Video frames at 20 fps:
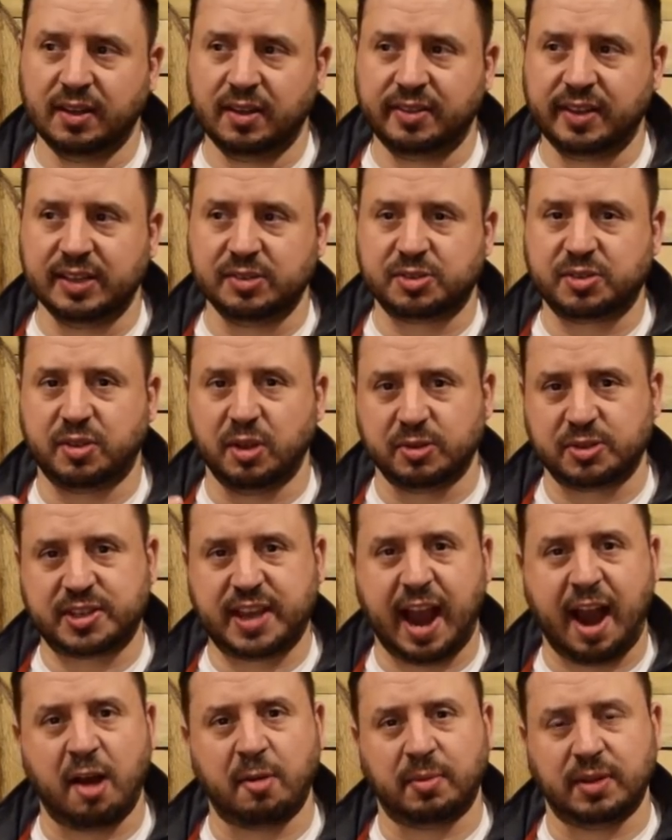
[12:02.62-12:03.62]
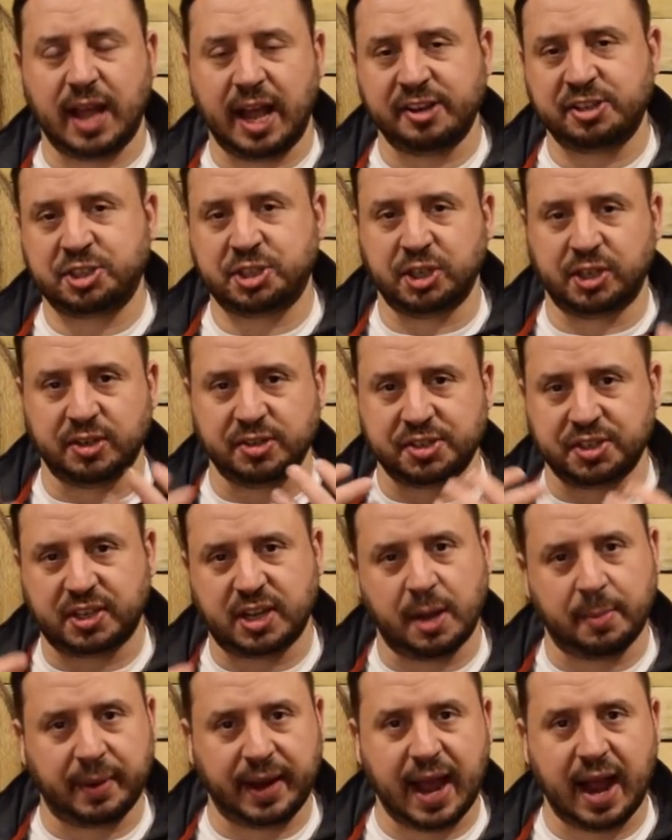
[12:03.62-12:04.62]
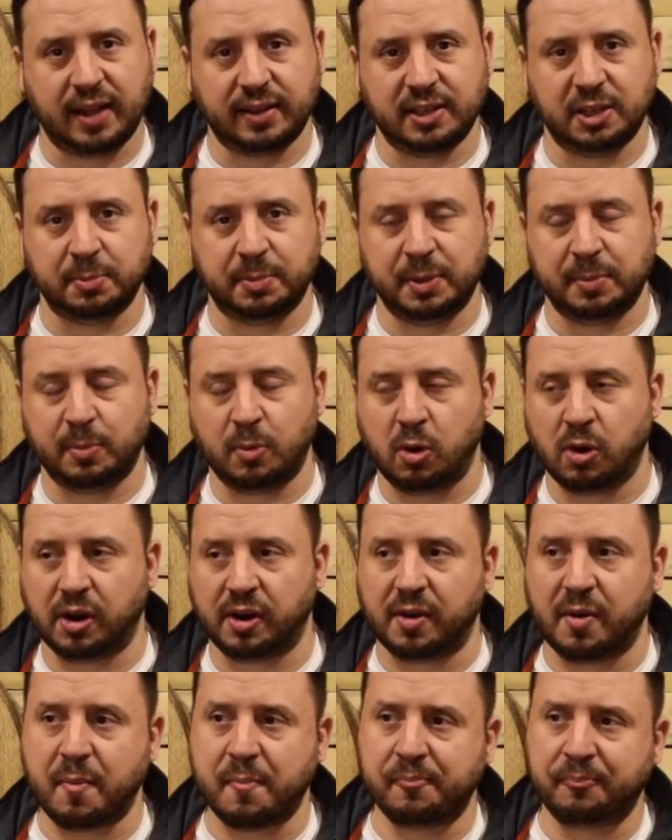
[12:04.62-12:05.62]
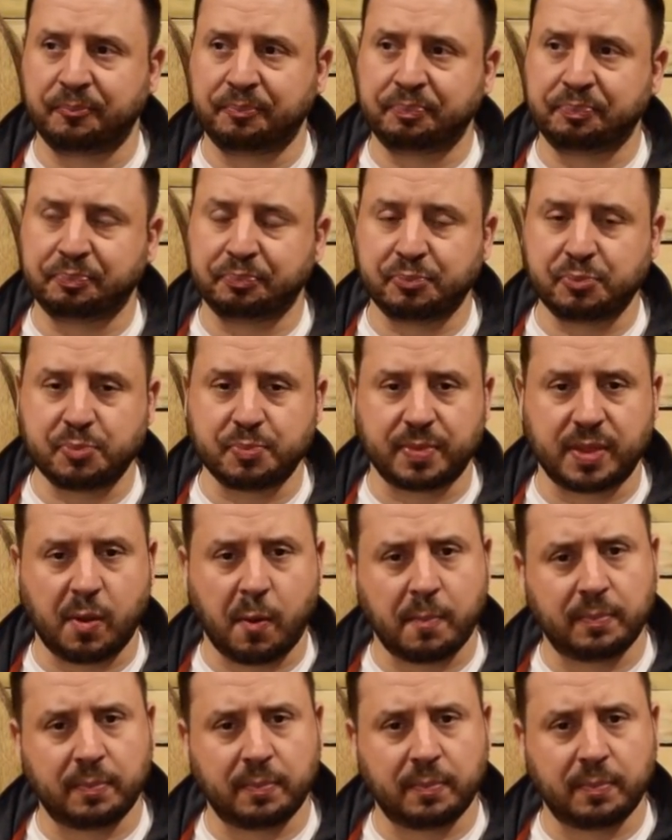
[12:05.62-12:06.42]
Those caramelized sugars are coming out a little bit more. Yeah,